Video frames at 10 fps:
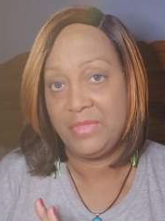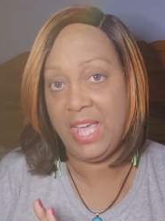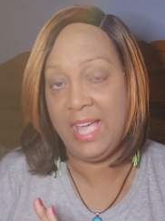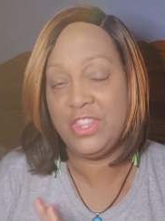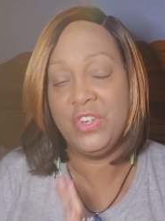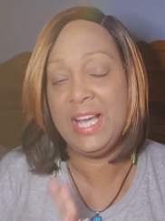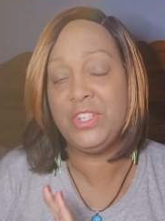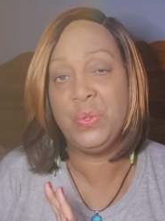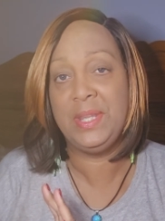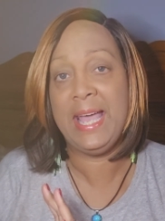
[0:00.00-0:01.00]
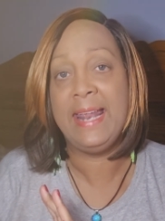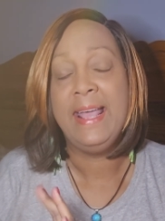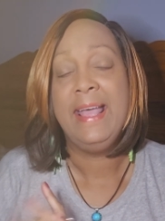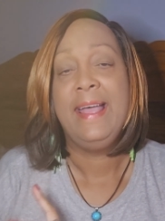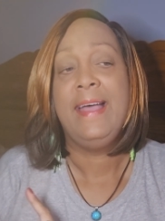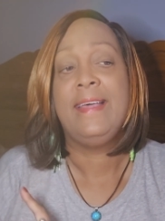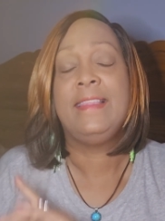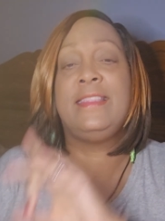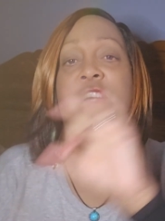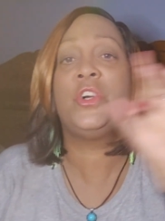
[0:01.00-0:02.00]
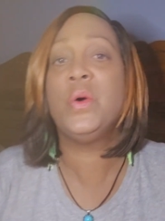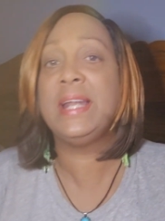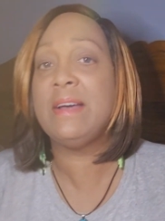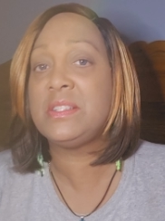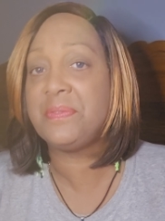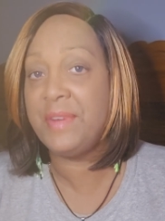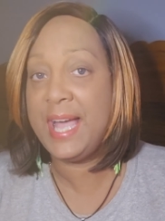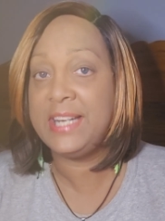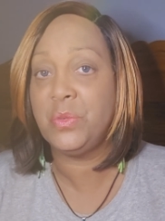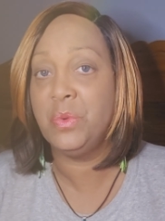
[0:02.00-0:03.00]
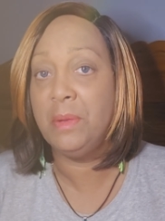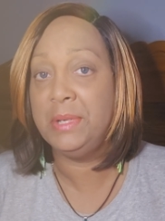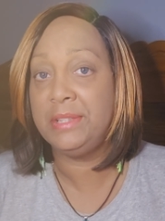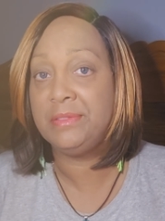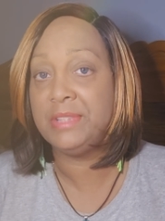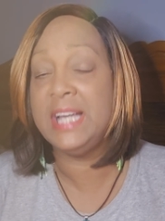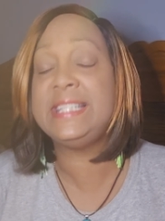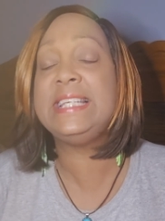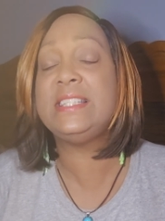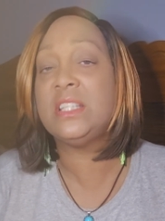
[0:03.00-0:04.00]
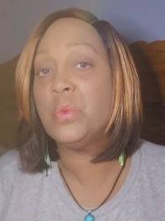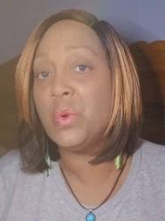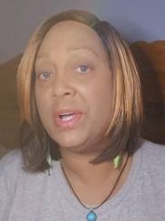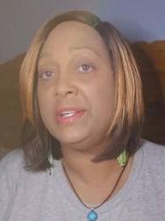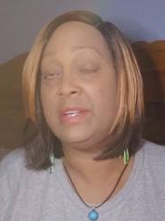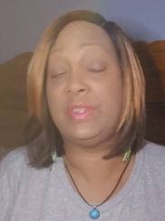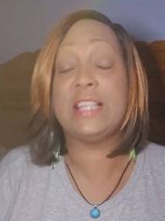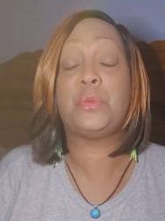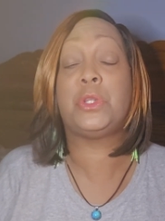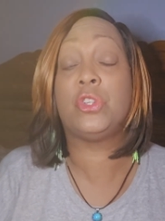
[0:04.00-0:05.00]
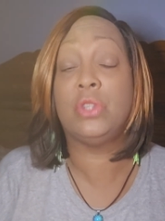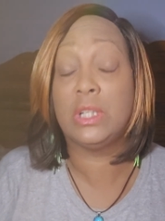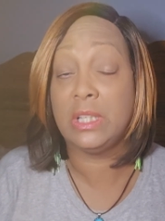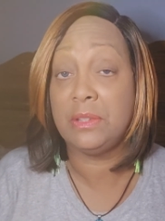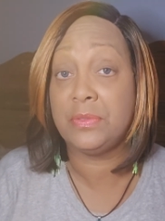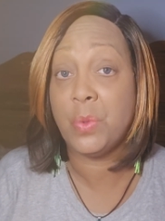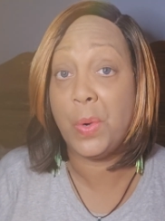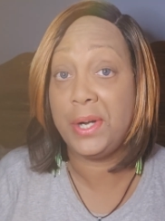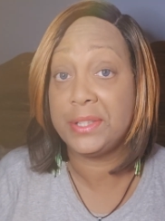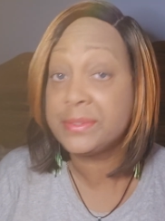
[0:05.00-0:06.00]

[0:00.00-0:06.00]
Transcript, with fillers: Okay, they're not doing that. They're going out to find a woman, a decent one, if that's what they're looking for.